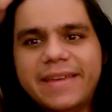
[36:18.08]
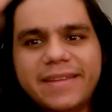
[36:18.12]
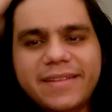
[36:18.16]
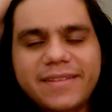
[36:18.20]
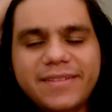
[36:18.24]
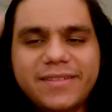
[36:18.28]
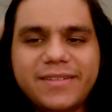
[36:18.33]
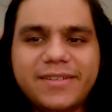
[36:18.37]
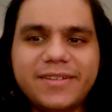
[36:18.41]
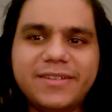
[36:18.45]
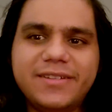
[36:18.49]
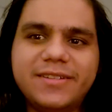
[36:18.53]

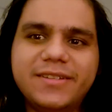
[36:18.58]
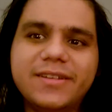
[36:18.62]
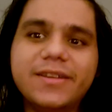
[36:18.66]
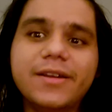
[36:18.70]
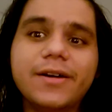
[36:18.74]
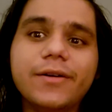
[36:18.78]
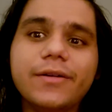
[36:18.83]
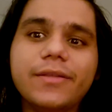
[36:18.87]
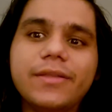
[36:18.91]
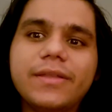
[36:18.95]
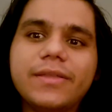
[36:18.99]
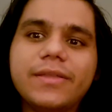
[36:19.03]
it's good to
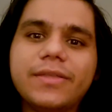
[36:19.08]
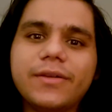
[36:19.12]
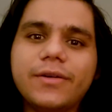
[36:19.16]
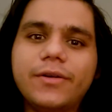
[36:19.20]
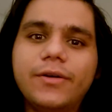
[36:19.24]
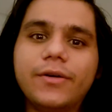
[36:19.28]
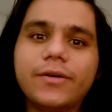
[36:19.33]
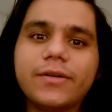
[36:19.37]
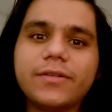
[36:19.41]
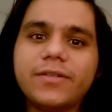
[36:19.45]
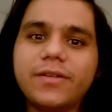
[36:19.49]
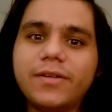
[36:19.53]
know that the
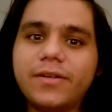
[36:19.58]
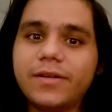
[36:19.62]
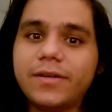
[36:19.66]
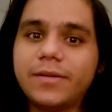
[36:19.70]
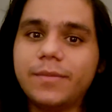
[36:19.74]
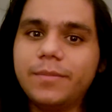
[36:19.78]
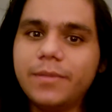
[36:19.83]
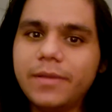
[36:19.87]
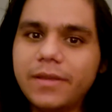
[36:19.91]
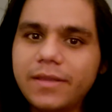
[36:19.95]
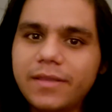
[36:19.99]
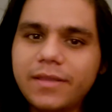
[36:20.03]
courts aren't
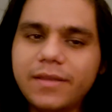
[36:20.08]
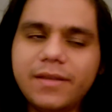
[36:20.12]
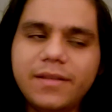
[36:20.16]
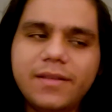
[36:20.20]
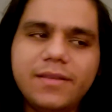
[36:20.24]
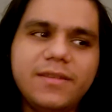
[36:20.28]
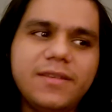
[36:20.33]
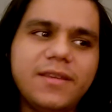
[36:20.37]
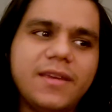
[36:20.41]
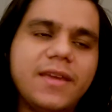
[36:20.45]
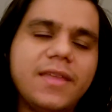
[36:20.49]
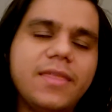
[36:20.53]
completely
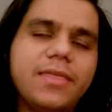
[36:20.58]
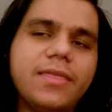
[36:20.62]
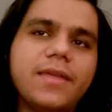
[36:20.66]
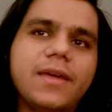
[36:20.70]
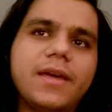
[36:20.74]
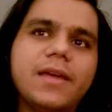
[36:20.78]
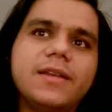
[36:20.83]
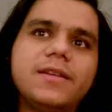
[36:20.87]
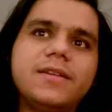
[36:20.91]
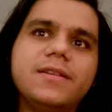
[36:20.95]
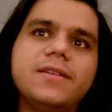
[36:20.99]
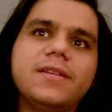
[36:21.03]
insane,
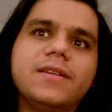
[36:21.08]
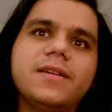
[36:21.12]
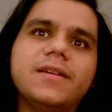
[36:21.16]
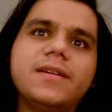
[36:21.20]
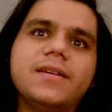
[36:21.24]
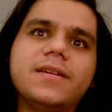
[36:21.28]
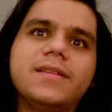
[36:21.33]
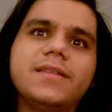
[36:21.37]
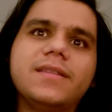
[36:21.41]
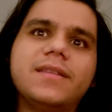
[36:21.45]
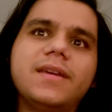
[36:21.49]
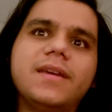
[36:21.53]
that
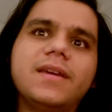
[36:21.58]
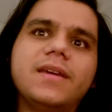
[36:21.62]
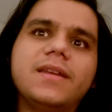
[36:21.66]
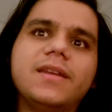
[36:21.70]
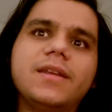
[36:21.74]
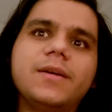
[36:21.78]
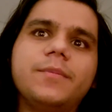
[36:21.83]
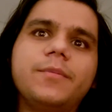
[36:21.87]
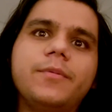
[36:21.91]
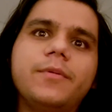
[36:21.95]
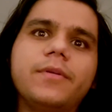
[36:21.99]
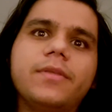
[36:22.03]
uh, they end
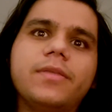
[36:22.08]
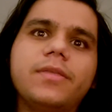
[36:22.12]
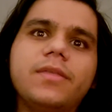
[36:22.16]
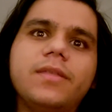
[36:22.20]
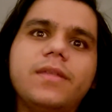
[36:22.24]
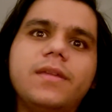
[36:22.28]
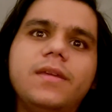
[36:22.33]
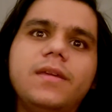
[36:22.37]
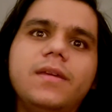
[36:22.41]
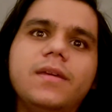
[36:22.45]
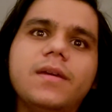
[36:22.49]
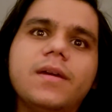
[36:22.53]
up with
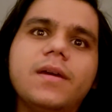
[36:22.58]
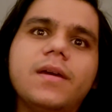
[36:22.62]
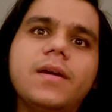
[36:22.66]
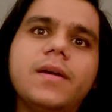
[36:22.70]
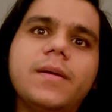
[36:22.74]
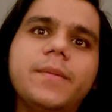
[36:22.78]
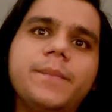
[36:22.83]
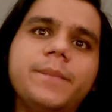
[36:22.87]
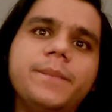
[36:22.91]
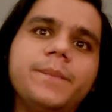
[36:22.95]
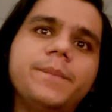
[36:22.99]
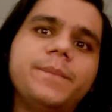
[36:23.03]
the,
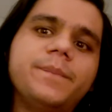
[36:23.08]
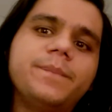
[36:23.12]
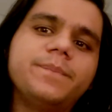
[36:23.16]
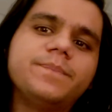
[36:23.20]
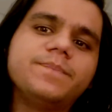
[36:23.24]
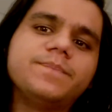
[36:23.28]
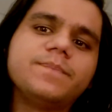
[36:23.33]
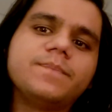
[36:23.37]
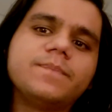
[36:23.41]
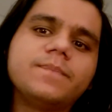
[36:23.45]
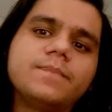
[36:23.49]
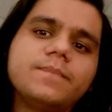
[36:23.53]
um,
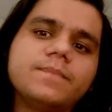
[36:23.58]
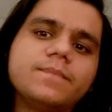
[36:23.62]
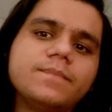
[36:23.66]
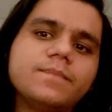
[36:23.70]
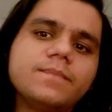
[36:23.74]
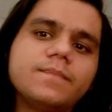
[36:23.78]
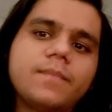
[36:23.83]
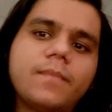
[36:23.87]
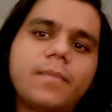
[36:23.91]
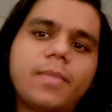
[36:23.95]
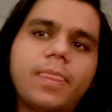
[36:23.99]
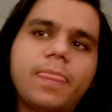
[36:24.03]

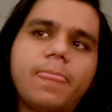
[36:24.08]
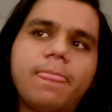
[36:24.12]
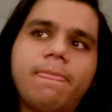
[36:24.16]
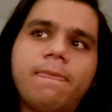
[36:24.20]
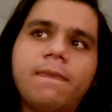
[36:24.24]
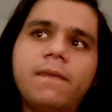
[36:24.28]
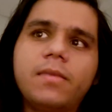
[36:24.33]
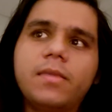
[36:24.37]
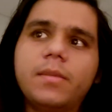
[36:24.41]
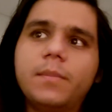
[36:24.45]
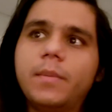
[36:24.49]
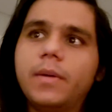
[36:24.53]

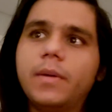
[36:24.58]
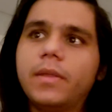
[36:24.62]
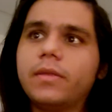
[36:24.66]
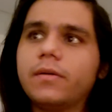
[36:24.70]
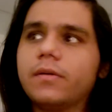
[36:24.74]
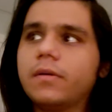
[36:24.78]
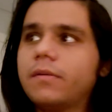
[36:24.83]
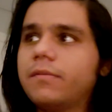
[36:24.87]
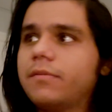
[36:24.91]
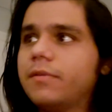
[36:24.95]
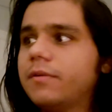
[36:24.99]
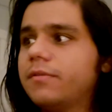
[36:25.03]
the mother,
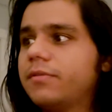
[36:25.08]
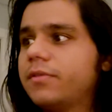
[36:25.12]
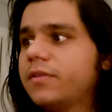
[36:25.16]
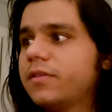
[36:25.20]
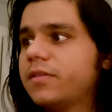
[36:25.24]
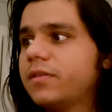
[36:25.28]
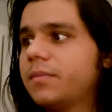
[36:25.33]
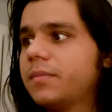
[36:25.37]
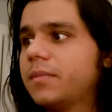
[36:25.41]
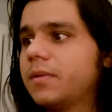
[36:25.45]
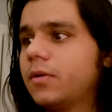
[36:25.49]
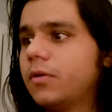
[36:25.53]
even if there's
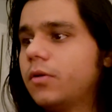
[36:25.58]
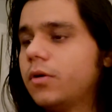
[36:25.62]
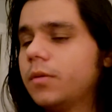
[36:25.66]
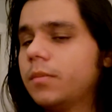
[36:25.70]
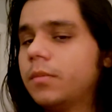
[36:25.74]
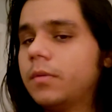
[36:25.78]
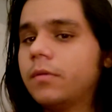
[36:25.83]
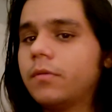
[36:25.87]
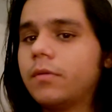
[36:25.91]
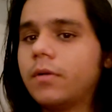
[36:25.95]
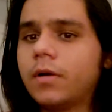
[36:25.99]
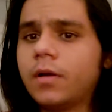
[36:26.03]
something
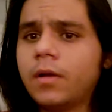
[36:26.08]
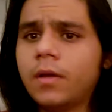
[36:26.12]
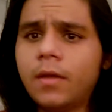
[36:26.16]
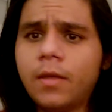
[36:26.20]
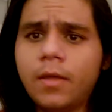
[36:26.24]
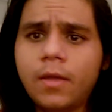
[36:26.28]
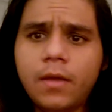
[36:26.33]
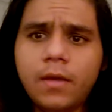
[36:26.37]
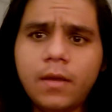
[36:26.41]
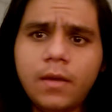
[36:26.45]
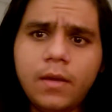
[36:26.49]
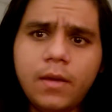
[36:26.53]
horribly wrong.
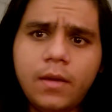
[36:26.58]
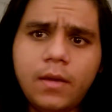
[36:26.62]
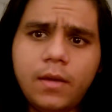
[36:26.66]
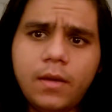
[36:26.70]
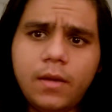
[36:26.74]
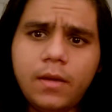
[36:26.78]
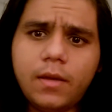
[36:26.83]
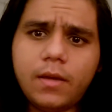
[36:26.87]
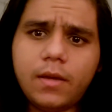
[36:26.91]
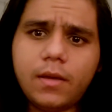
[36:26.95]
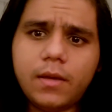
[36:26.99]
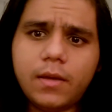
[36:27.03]

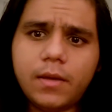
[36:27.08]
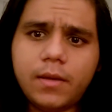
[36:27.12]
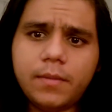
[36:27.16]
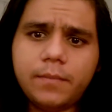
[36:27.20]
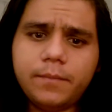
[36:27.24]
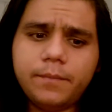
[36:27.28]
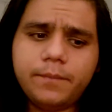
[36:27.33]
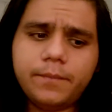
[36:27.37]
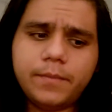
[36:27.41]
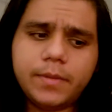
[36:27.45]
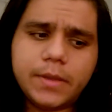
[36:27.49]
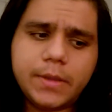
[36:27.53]

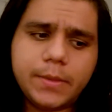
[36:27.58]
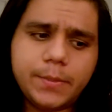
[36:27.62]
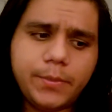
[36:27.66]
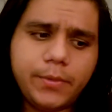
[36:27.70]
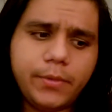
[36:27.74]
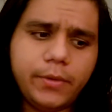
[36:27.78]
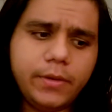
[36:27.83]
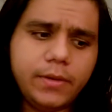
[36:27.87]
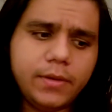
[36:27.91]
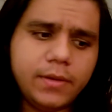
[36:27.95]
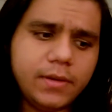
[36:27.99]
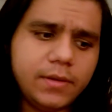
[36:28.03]
Um, but the
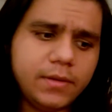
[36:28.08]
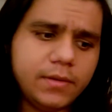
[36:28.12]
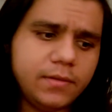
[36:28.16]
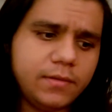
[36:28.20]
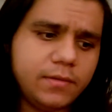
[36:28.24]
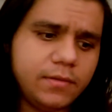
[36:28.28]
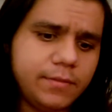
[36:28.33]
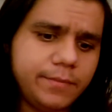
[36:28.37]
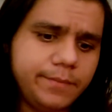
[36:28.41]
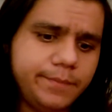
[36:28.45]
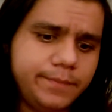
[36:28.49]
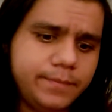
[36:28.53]
point
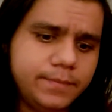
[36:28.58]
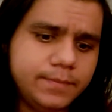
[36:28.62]
is,